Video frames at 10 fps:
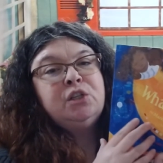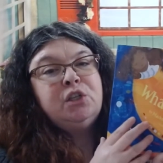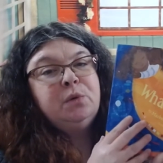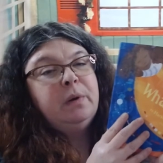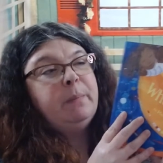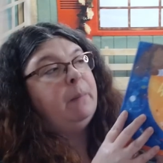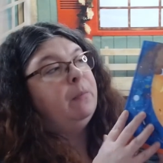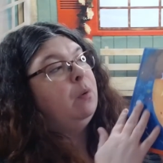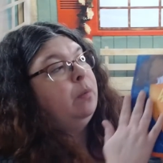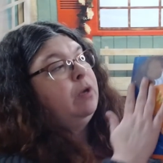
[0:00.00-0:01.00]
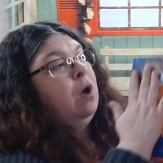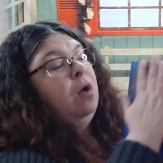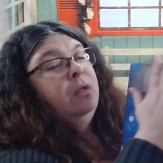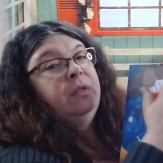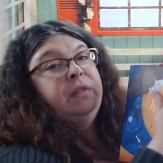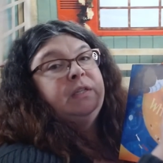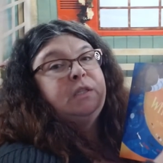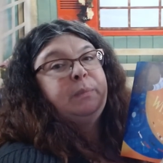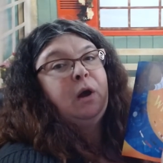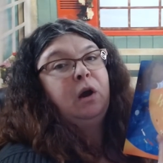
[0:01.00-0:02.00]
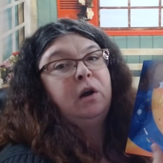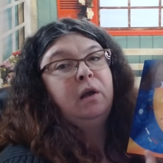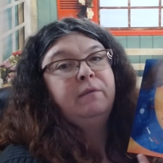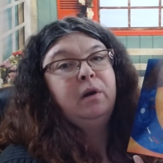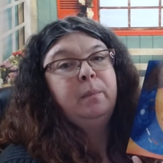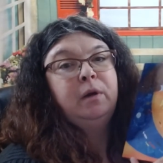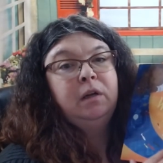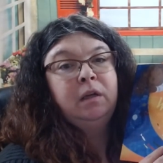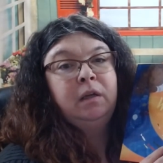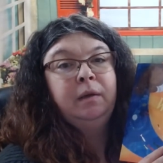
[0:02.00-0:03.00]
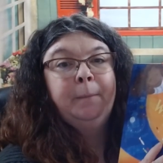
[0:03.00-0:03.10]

Do you remember what we call this part of our book?